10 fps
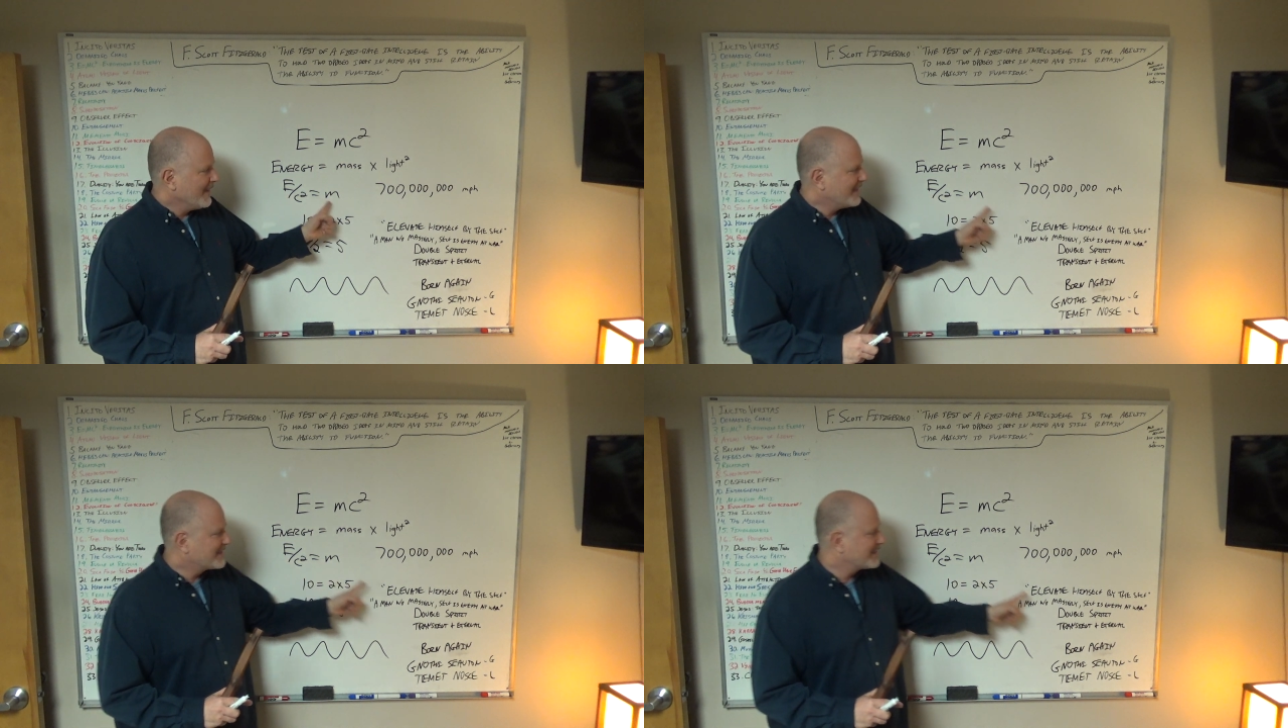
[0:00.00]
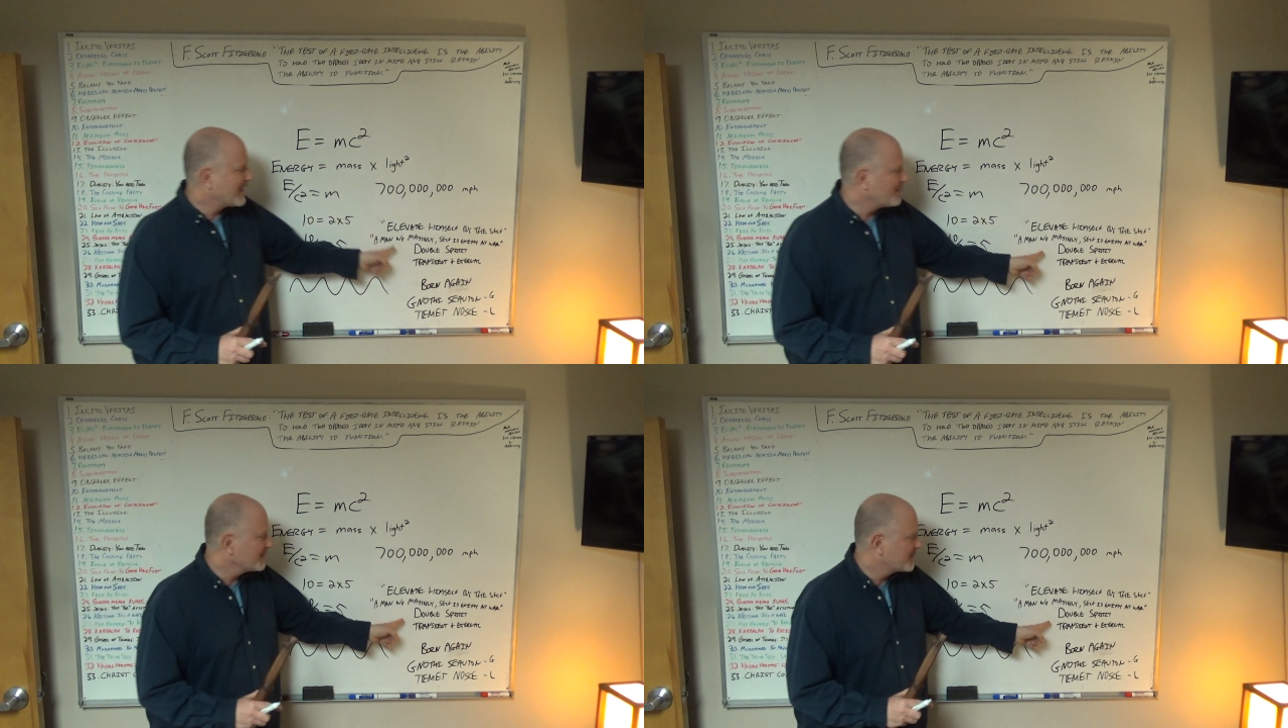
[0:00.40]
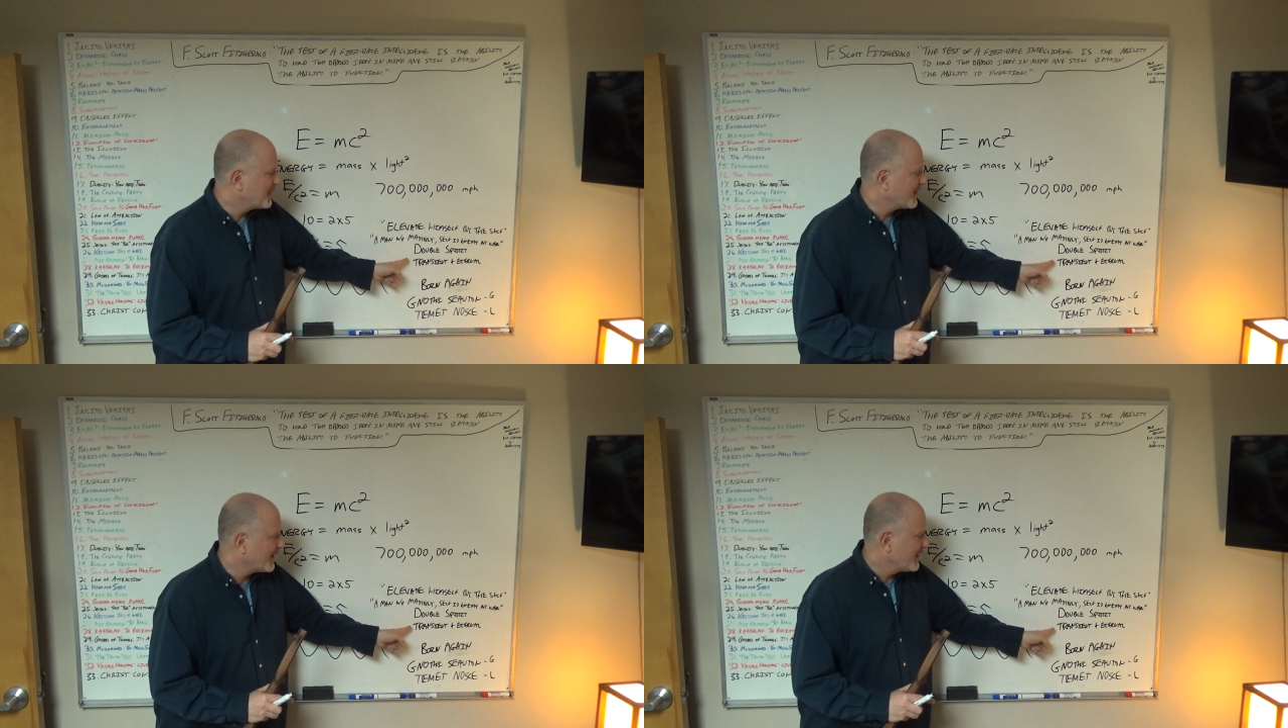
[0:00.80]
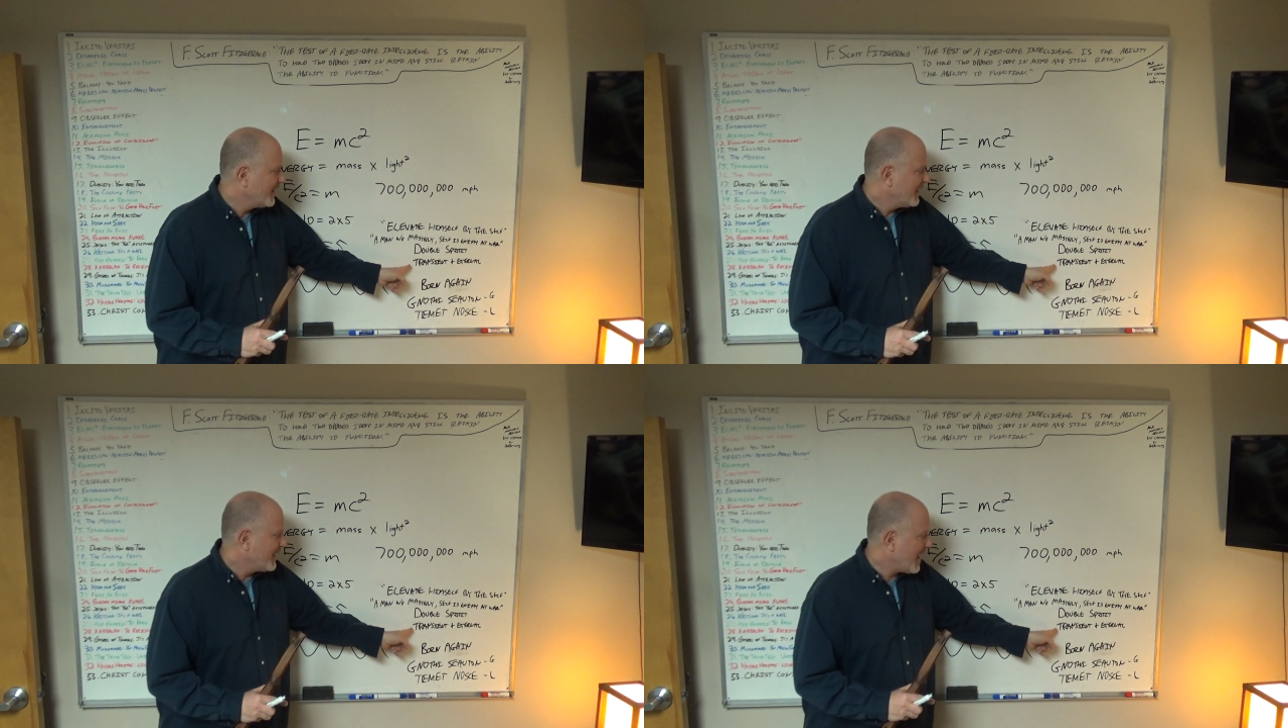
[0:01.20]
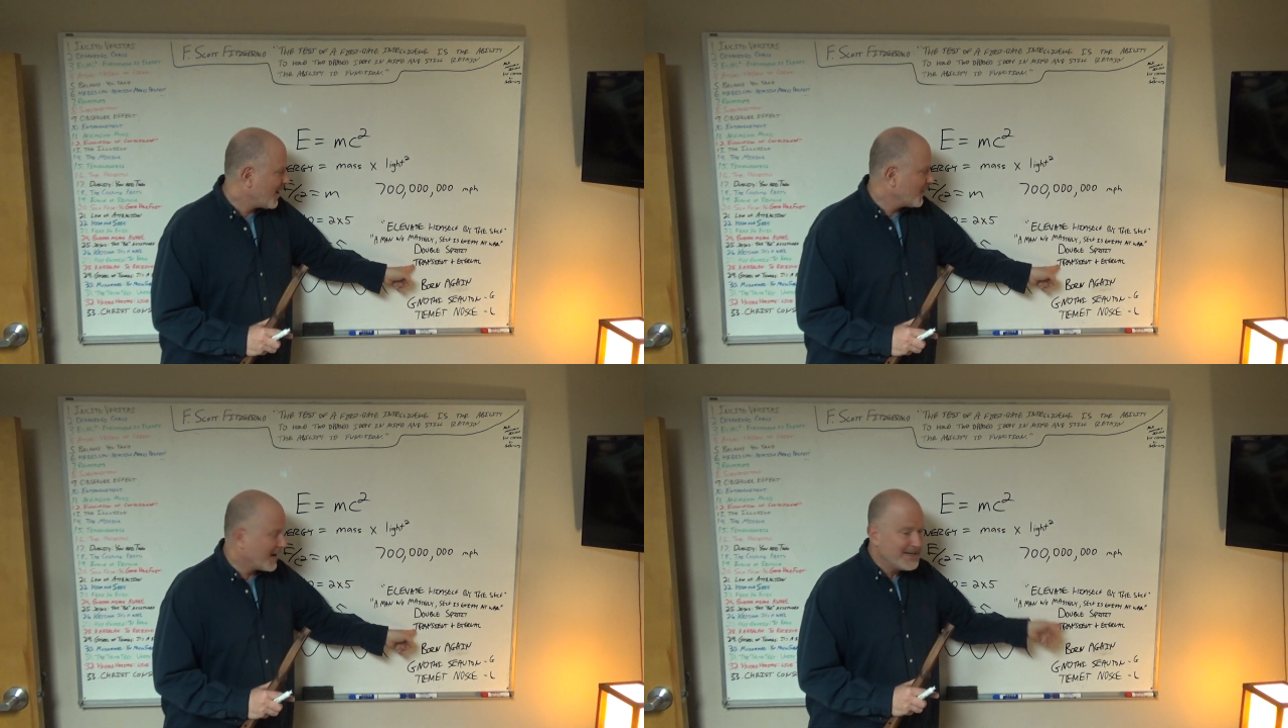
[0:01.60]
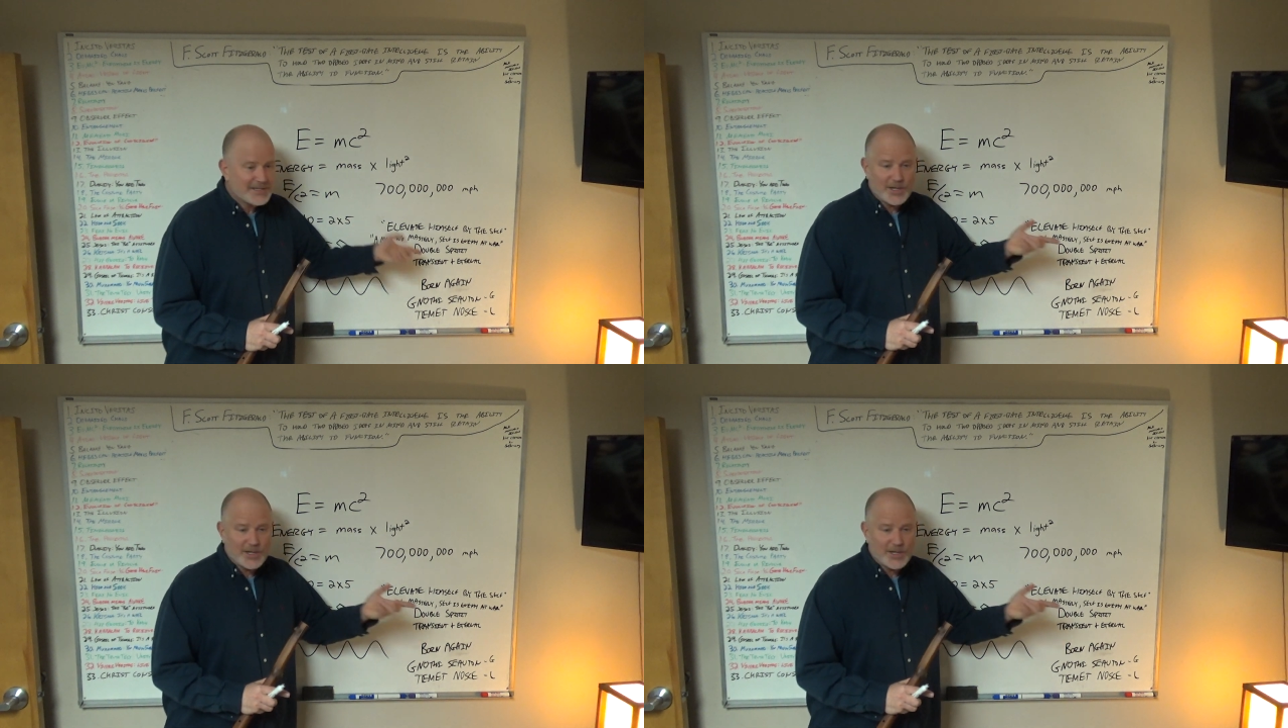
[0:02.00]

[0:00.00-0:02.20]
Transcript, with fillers: It's a double spirit. Now the ice